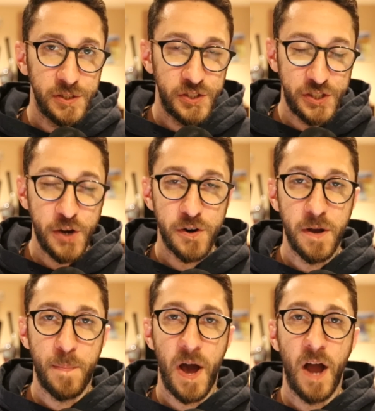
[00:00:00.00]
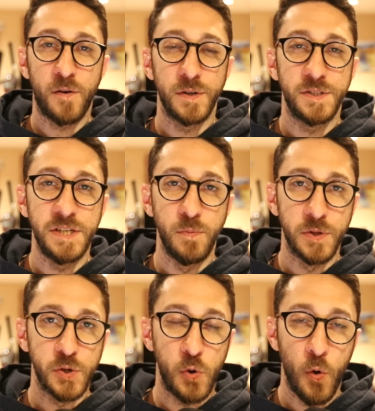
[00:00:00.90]
sheer hypocrisy with
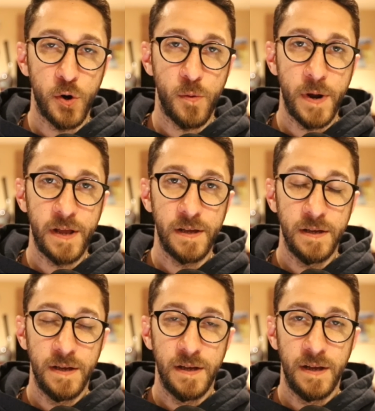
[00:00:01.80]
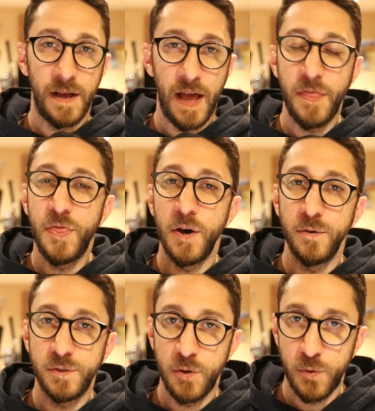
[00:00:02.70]
the quartering and
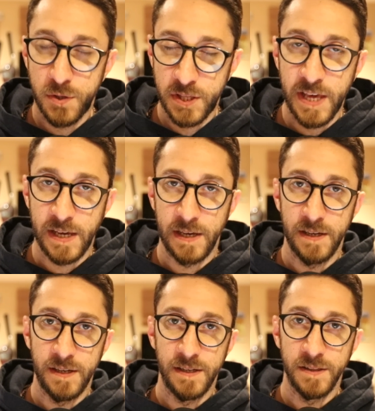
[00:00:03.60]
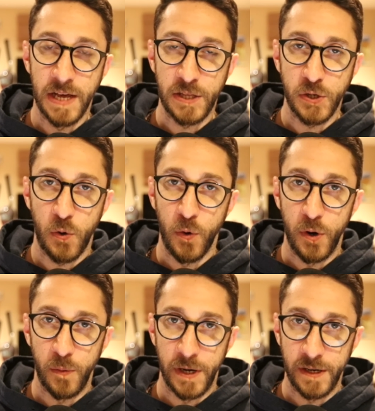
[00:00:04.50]
those who think like the
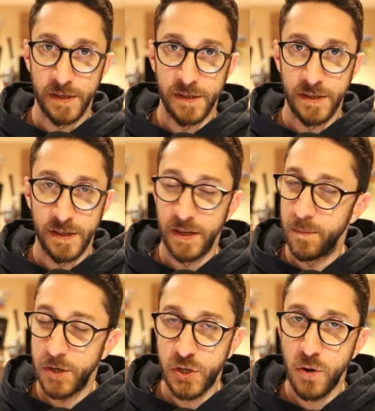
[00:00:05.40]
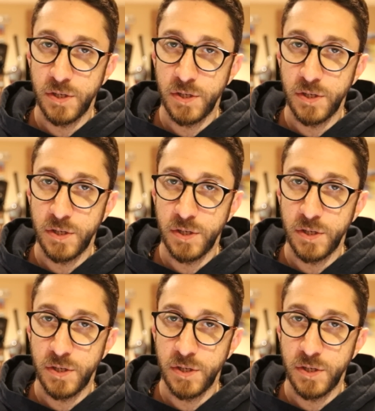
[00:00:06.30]
quartering. And I'm going to show it